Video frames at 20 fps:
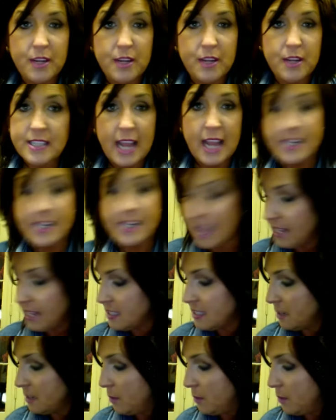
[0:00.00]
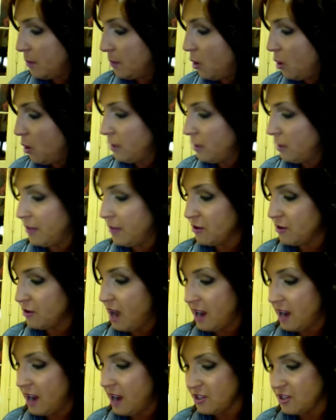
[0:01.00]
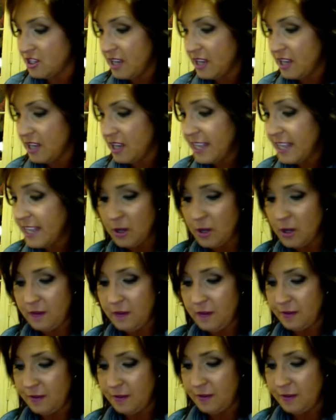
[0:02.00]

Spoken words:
and takes it up a whole nother notch. It's beautiful.